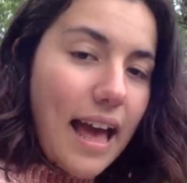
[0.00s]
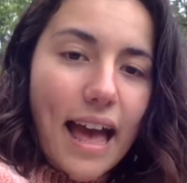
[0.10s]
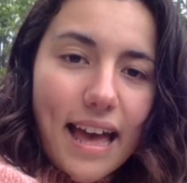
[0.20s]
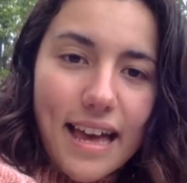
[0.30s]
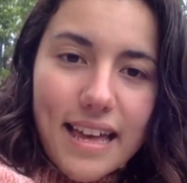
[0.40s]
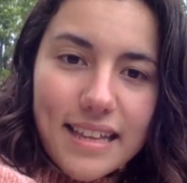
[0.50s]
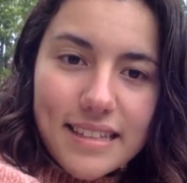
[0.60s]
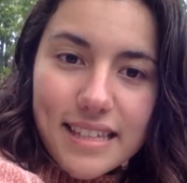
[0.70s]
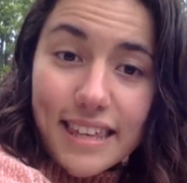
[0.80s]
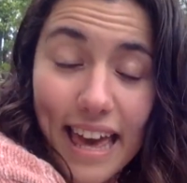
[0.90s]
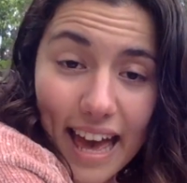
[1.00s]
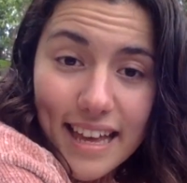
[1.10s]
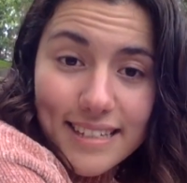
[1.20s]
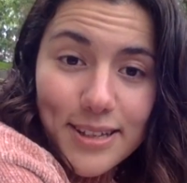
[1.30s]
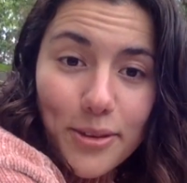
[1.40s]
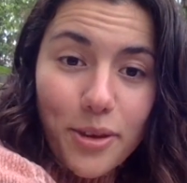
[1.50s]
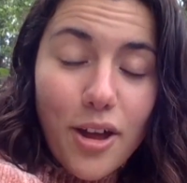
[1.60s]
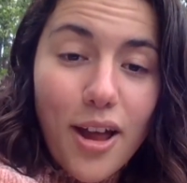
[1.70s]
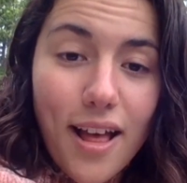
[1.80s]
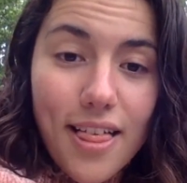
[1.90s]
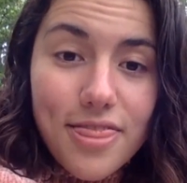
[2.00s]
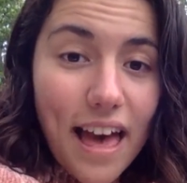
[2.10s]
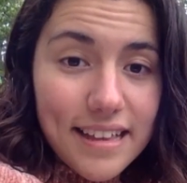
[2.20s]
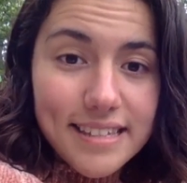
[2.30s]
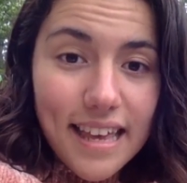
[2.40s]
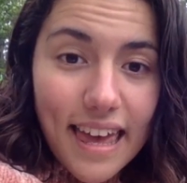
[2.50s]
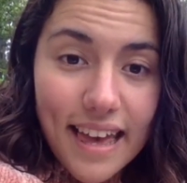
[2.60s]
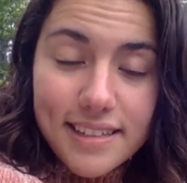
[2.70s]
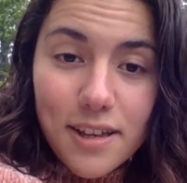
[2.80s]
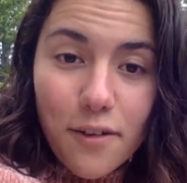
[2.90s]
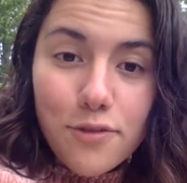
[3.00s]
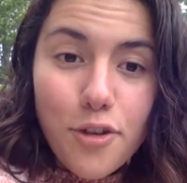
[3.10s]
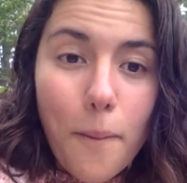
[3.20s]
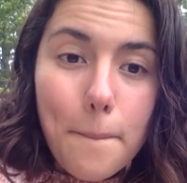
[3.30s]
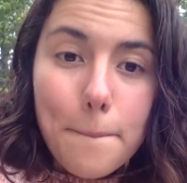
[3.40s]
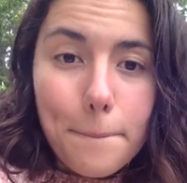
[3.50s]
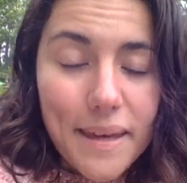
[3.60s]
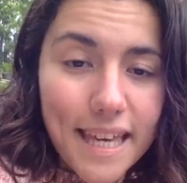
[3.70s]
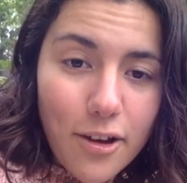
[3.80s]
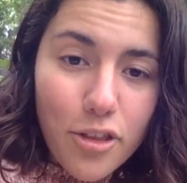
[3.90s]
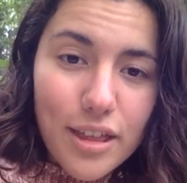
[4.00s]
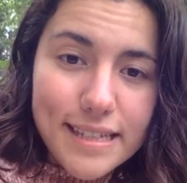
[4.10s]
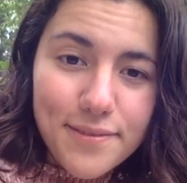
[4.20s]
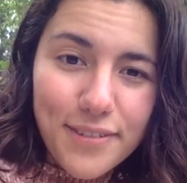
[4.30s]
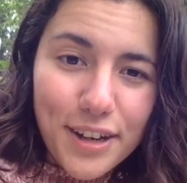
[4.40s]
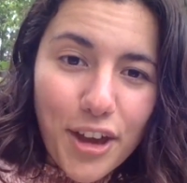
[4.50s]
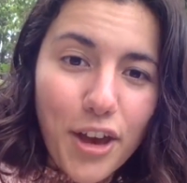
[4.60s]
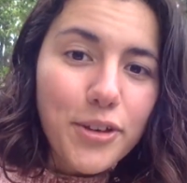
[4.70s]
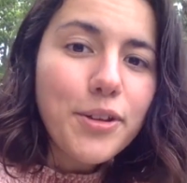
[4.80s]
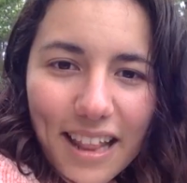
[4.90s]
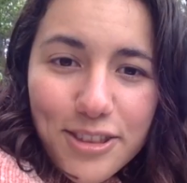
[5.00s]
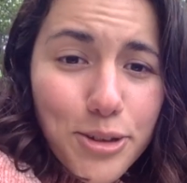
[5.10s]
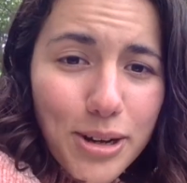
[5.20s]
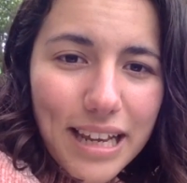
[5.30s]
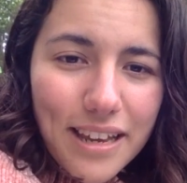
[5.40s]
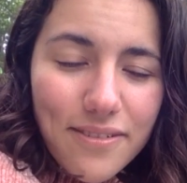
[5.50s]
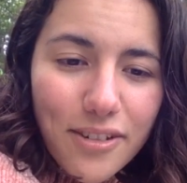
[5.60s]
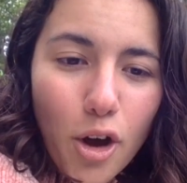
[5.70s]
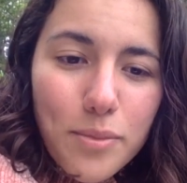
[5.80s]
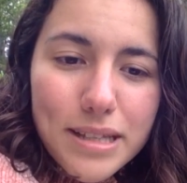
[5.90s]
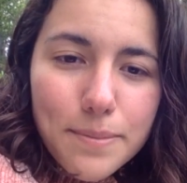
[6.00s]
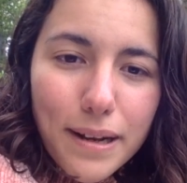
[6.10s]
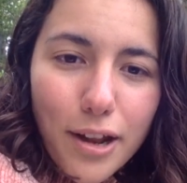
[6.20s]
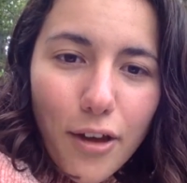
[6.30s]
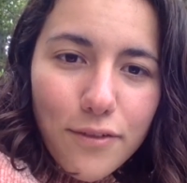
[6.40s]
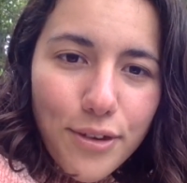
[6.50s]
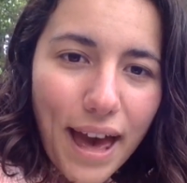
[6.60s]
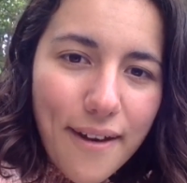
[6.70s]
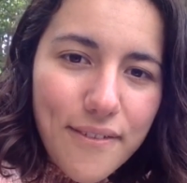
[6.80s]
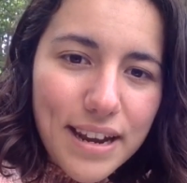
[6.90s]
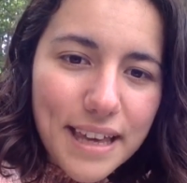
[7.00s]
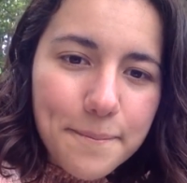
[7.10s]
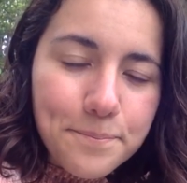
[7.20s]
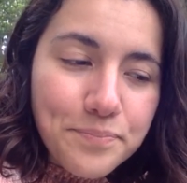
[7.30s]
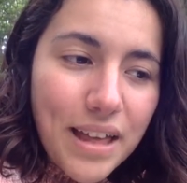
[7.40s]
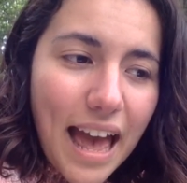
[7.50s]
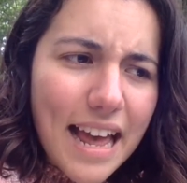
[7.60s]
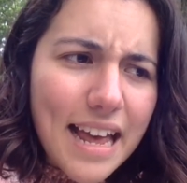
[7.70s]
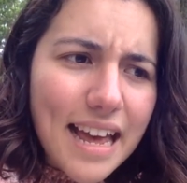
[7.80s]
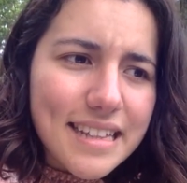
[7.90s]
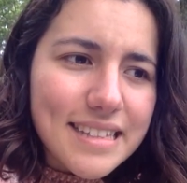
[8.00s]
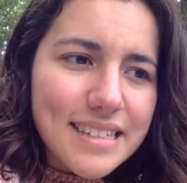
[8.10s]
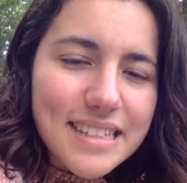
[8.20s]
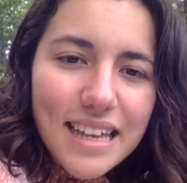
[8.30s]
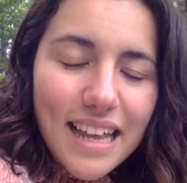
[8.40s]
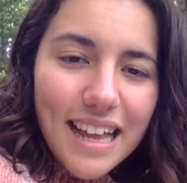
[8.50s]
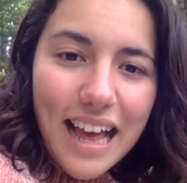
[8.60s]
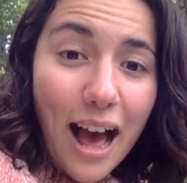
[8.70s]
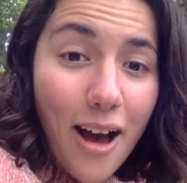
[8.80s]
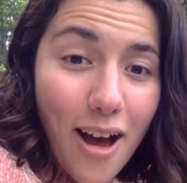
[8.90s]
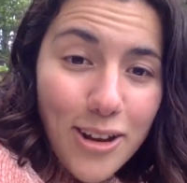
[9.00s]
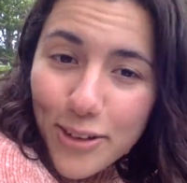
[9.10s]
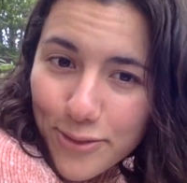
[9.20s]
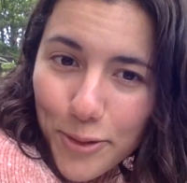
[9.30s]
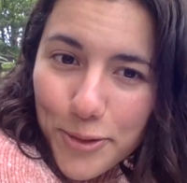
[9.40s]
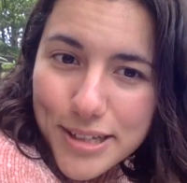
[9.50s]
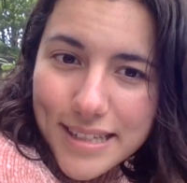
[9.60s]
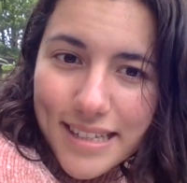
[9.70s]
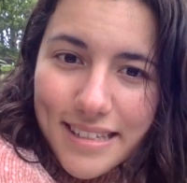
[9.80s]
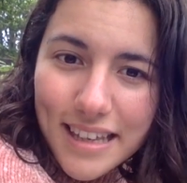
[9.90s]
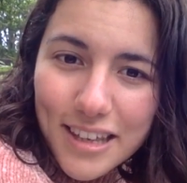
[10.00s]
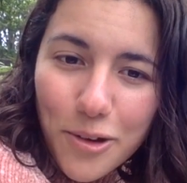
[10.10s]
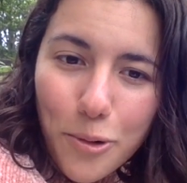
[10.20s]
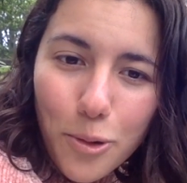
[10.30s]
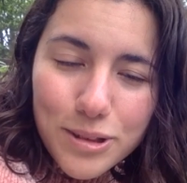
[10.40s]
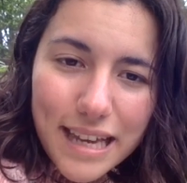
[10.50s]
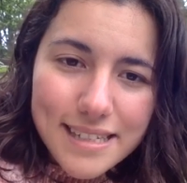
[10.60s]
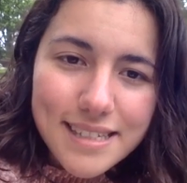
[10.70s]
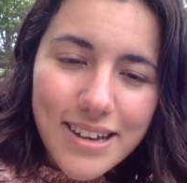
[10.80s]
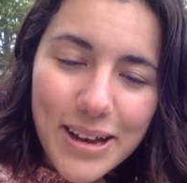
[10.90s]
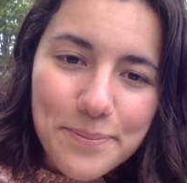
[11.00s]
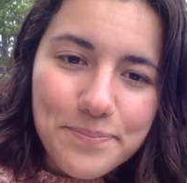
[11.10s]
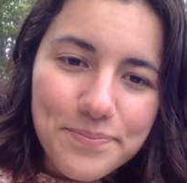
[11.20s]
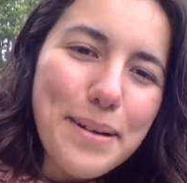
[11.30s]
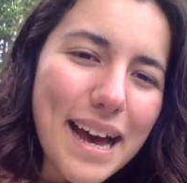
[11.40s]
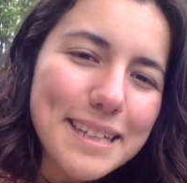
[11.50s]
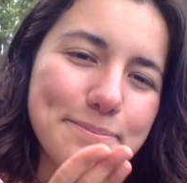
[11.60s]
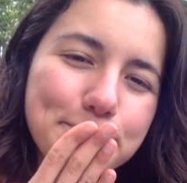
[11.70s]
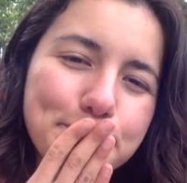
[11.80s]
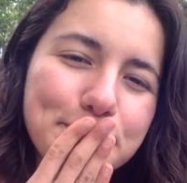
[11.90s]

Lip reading: And so that's it from me on this video. Do leave comments below if you have any, and I look forward to seeing you all next time. Bye.